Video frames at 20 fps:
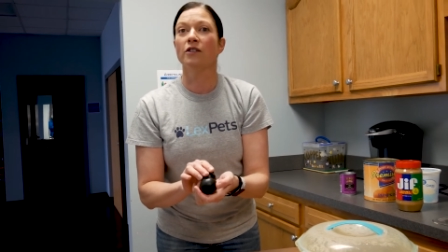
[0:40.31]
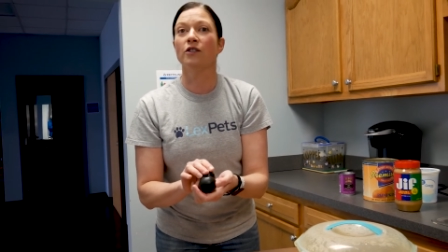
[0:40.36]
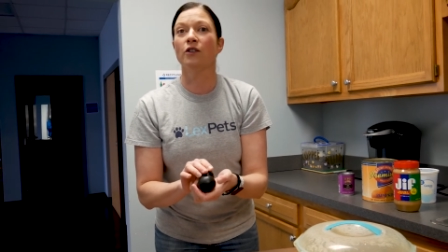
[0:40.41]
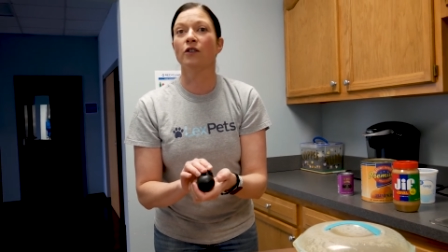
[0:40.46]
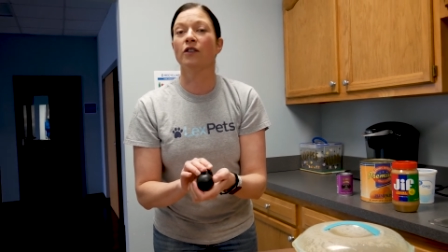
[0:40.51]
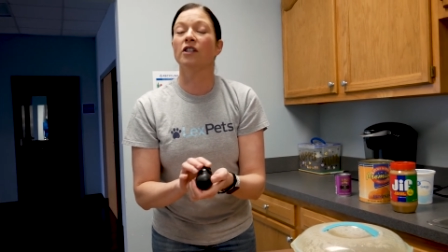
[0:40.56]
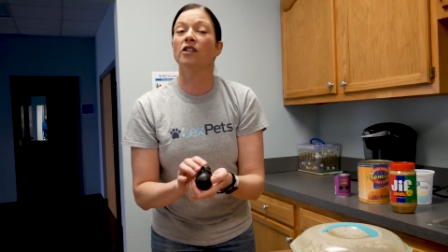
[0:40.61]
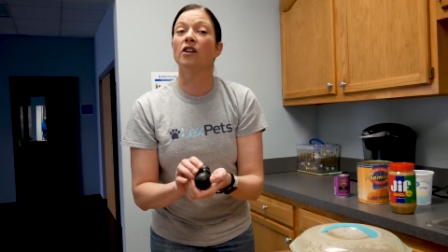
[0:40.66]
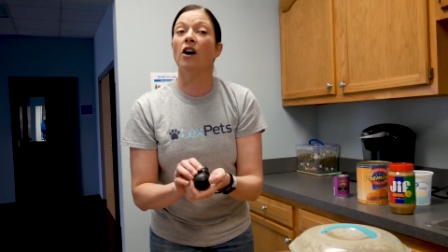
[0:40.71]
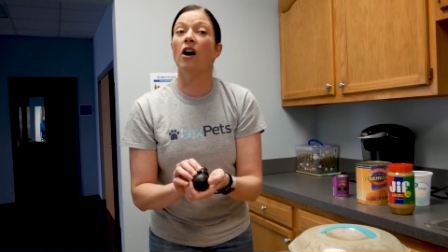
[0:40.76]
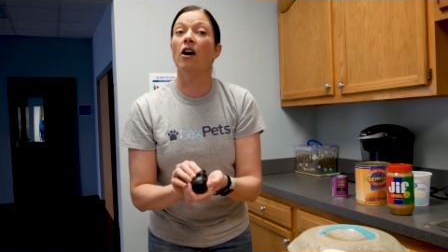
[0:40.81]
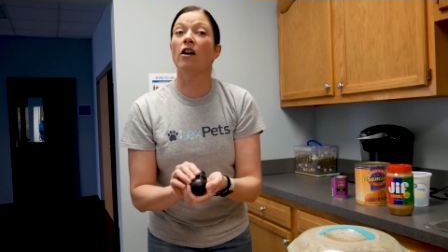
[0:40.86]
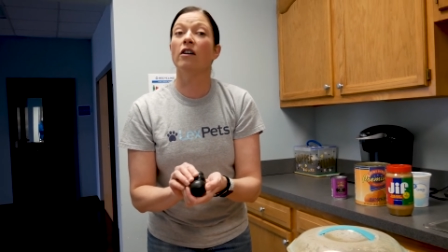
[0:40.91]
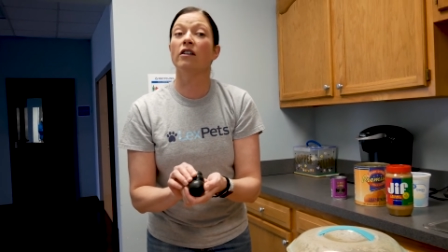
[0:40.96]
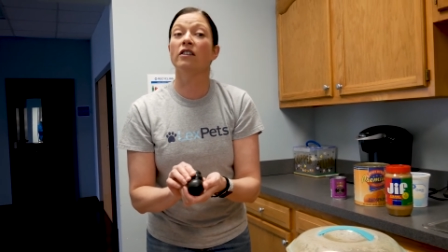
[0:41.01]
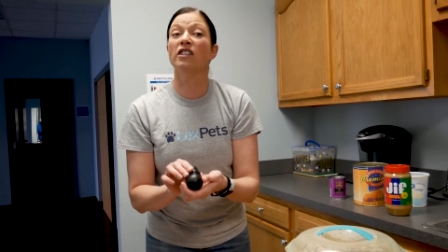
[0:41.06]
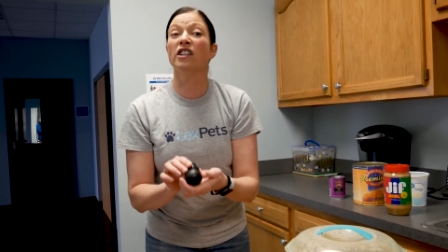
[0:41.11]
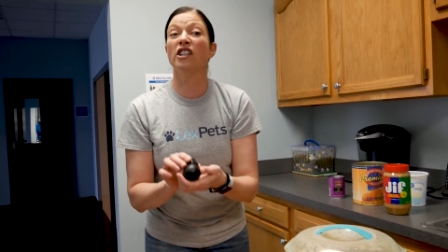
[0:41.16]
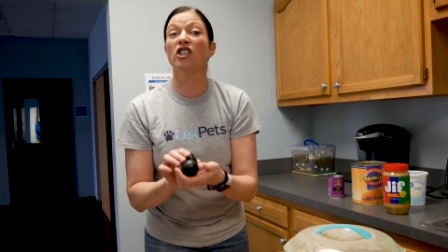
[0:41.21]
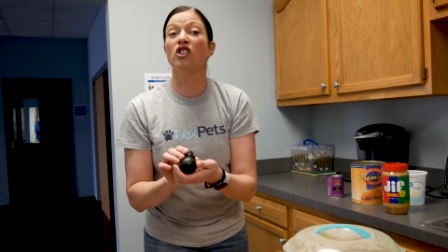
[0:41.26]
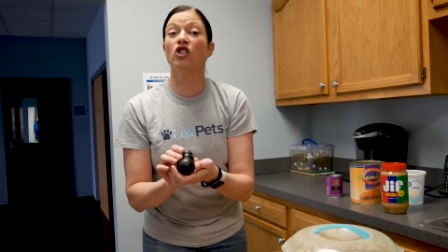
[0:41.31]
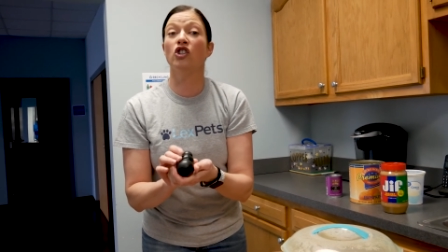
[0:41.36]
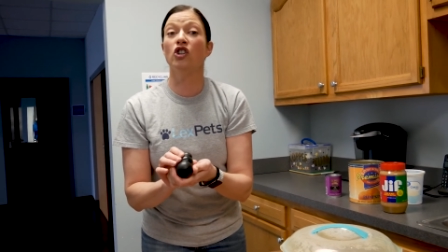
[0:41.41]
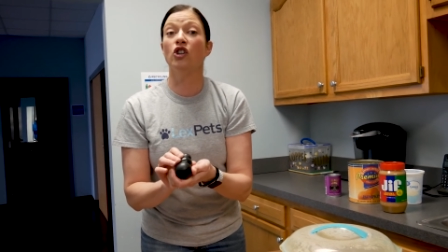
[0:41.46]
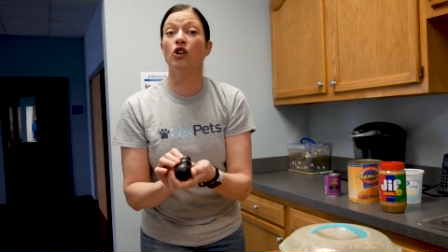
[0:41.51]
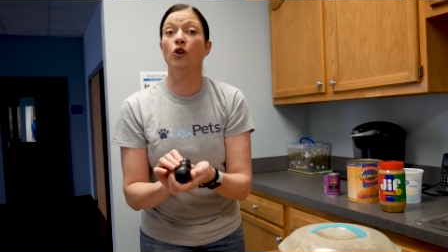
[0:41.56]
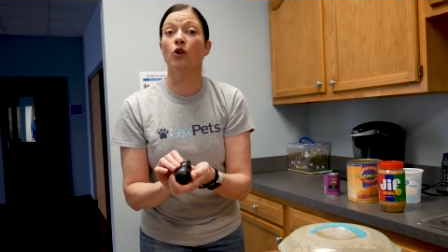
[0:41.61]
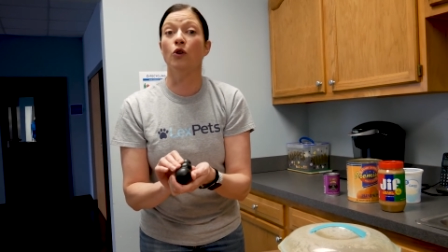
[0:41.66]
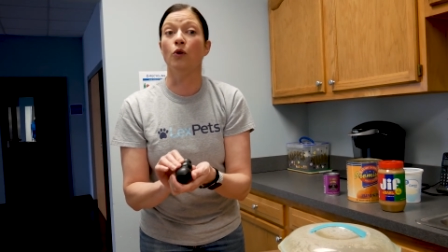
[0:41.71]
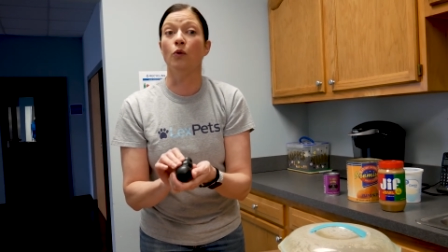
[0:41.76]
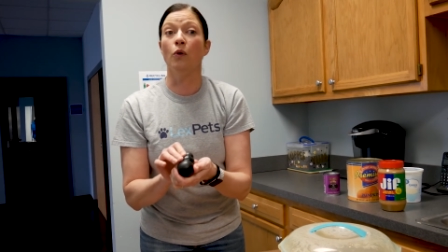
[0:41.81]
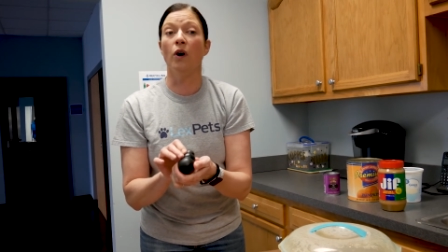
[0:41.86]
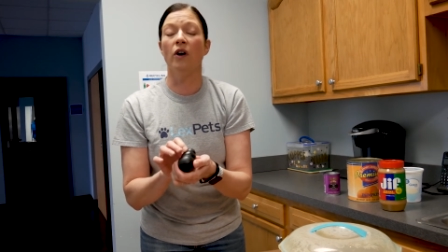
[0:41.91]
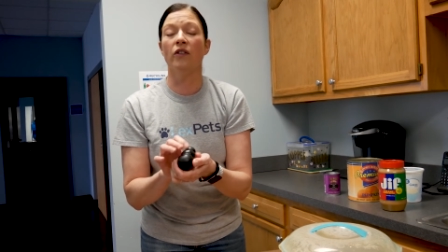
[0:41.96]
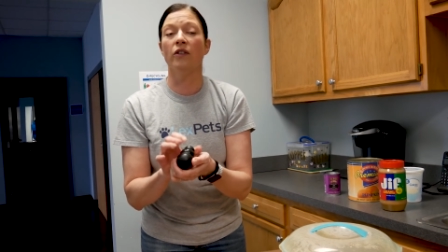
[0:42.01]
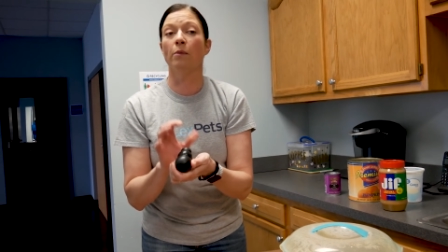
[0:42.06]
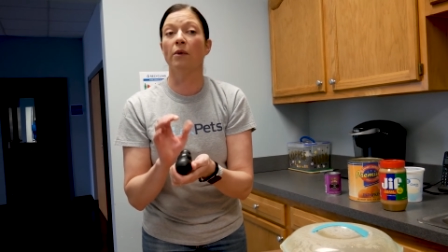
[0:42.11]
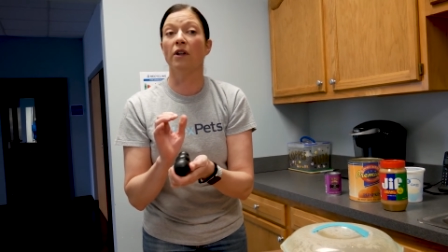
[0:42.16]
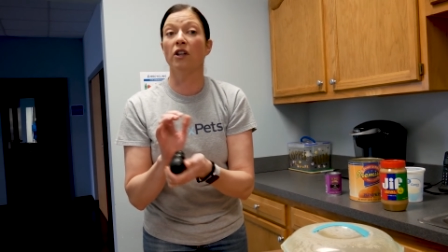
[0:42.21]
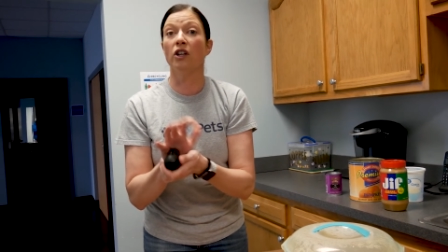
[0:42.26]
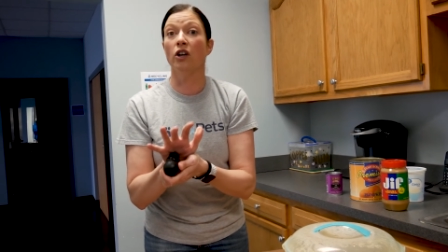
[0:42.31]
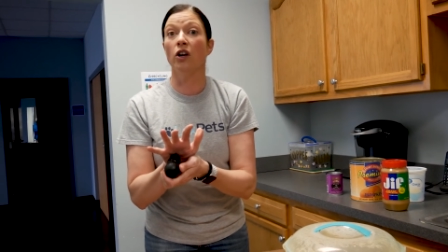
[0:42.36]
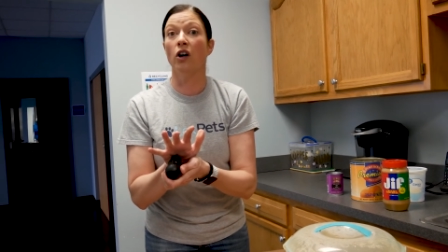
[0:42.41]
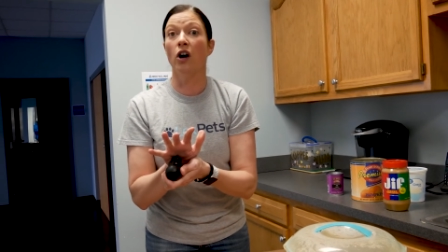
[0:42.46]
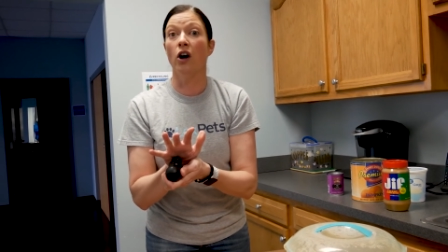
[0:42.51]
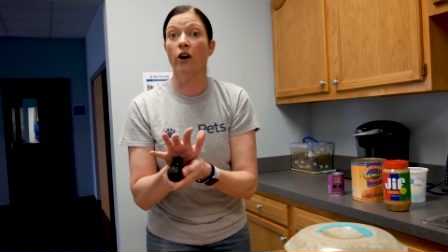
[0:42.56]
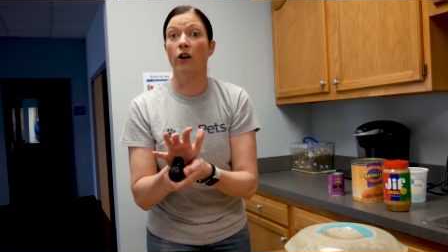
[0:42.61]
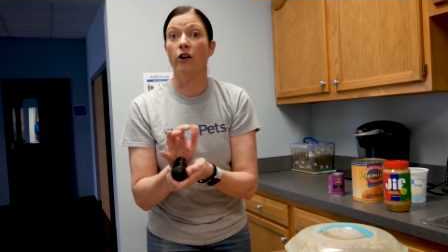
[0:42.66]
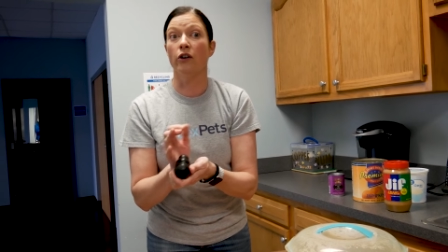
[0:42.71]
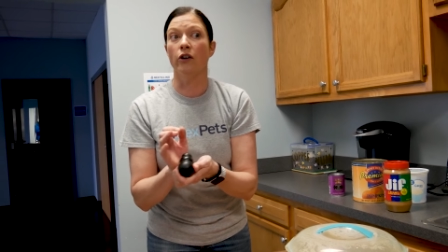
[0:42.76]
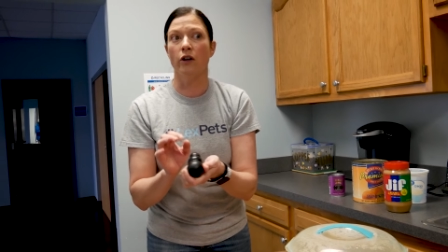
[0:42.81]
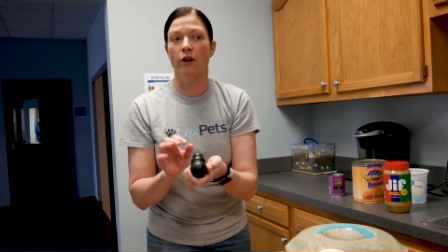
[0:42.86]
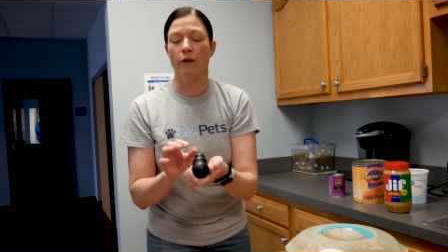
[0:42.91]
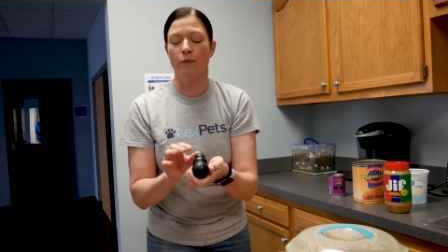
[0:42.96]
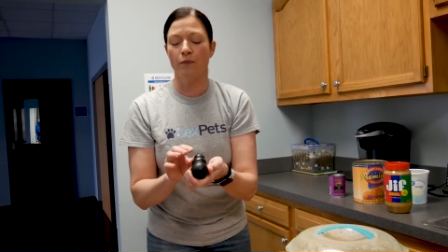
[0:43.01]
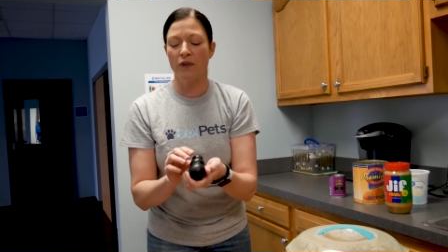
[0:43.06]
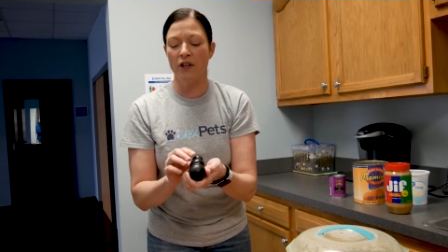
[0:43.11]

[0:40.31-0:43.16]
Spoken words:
so the dogs can chew on them a little harder.